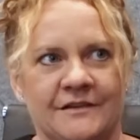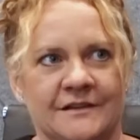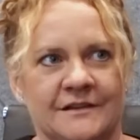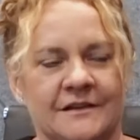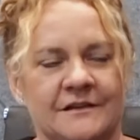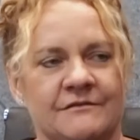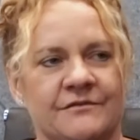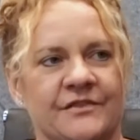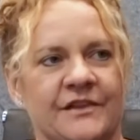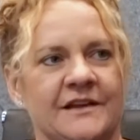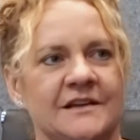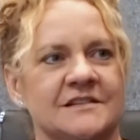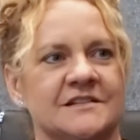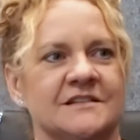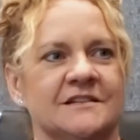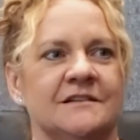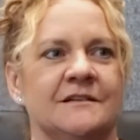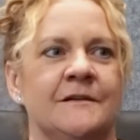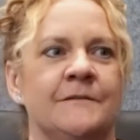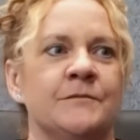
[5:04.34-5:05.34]
the
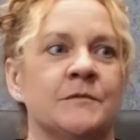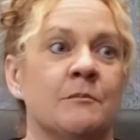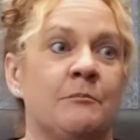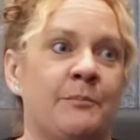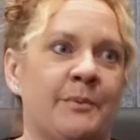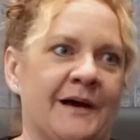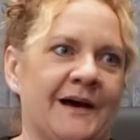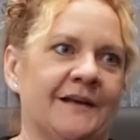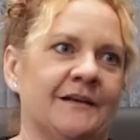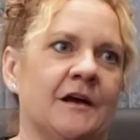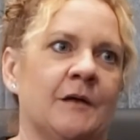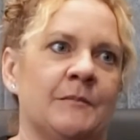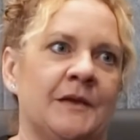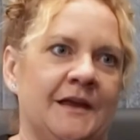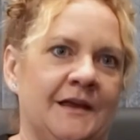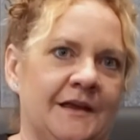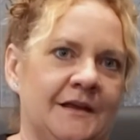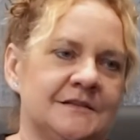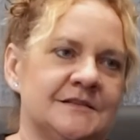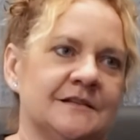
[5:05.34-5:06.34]
inflation, but I'm
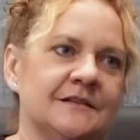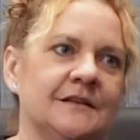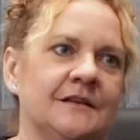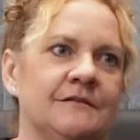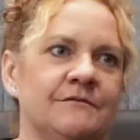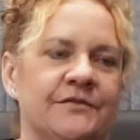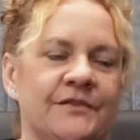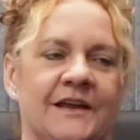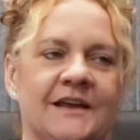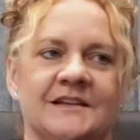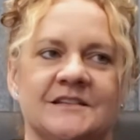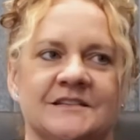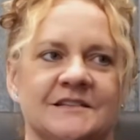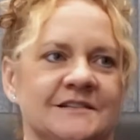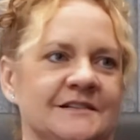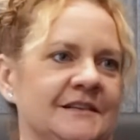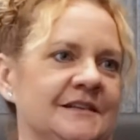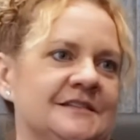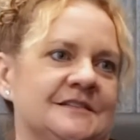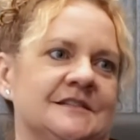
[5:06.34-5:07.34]
hedging the
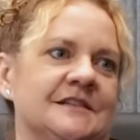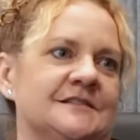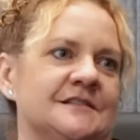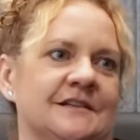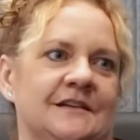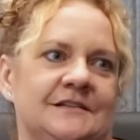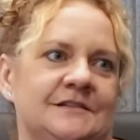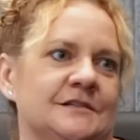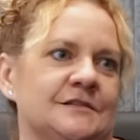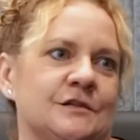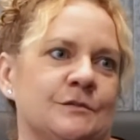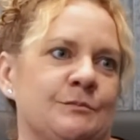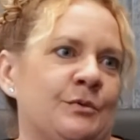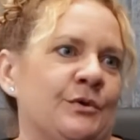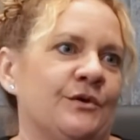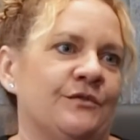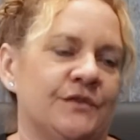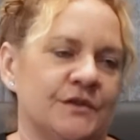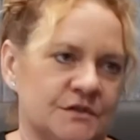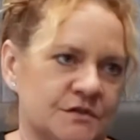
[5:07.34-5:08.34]
inflation. It's just a
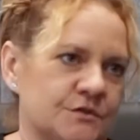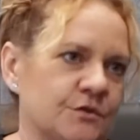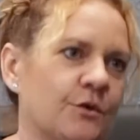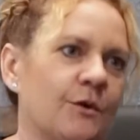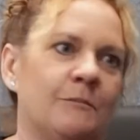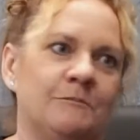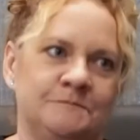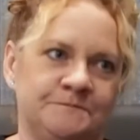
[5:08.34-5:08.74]
perfect storm.